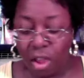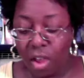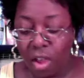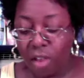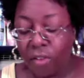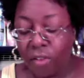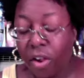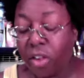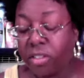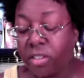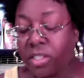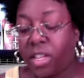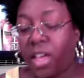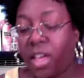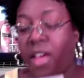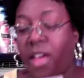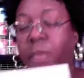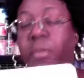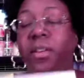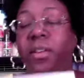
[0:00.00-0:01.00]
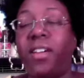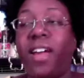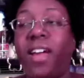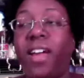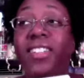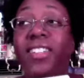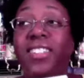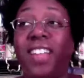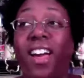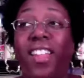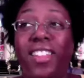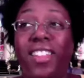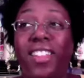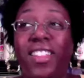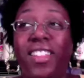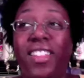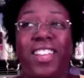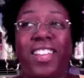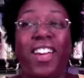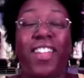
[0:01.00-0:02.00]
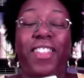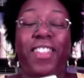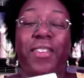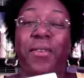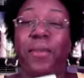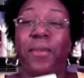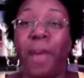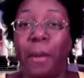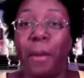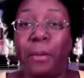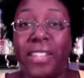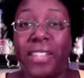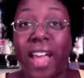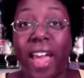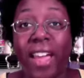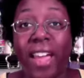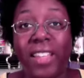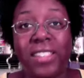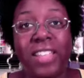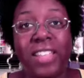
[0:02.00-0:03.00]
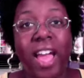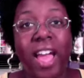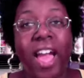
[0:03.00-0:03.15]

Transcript: First up, I saw this on the website.